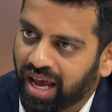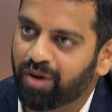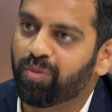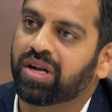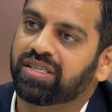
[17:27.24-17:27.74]

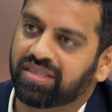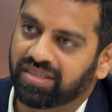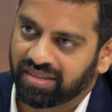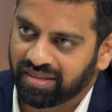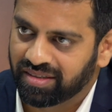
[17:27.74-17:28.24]
and once
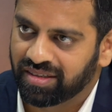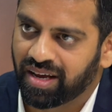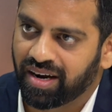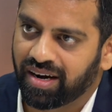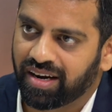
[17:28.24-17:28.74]

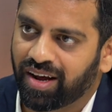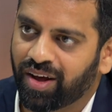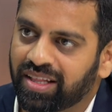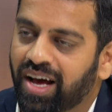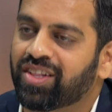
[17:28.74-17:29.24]
they are
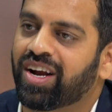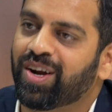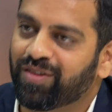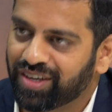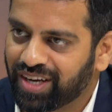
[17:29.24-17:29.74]
at the other
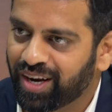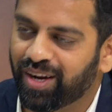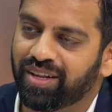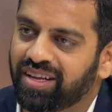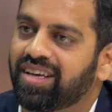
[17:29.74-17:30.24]
end of the
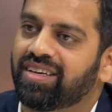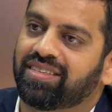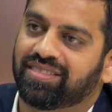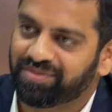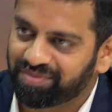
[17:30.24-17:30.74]
tunnel,
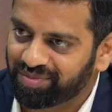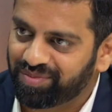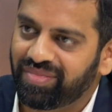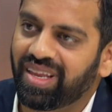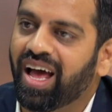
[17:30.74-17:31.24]

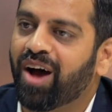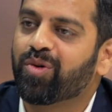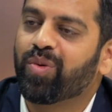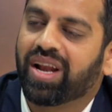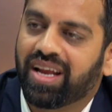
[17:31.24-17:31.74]
how
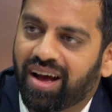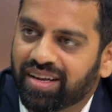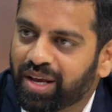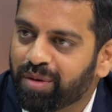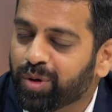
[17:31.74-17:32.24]
quickly are
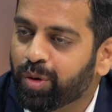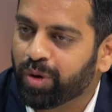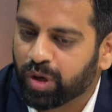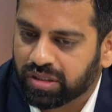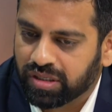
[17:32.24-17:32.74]
they able to?
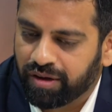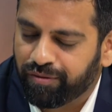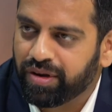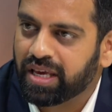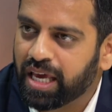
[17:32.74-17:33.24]
Because
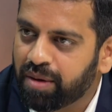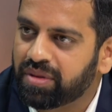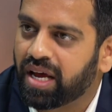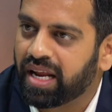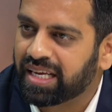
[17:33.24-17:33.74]
if we
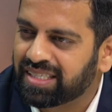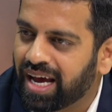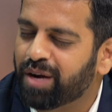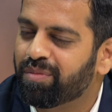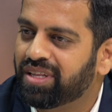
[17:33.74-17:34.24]
keep that
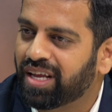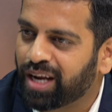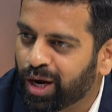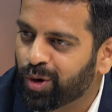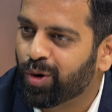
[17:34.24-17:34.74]
excitement, that
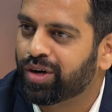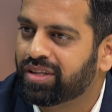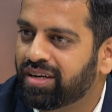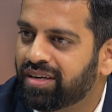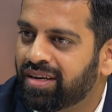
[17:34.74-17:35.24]
allure,
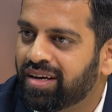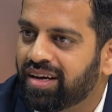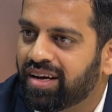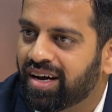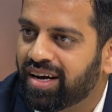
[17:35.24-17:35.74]

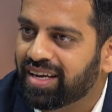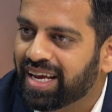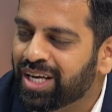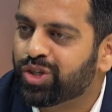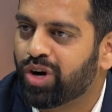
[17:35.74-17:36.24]

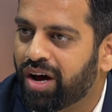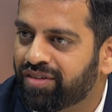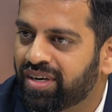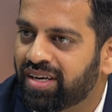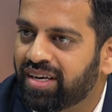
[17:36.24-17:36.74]
in
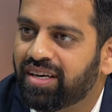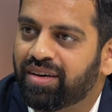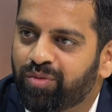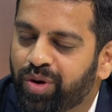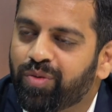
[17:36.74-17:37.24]
travel,
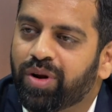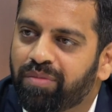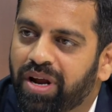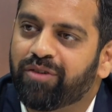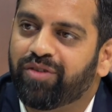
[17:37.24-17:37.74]
we will
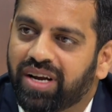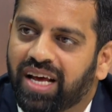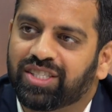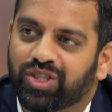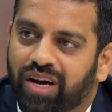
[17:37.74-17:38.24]
benefit
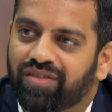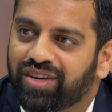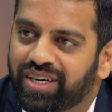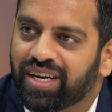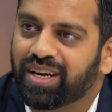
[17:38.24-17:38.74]
as a travel
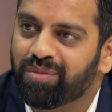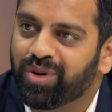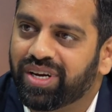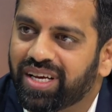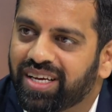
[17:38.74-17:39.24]
retail
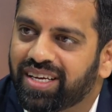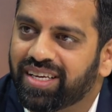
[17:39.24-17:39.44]
community.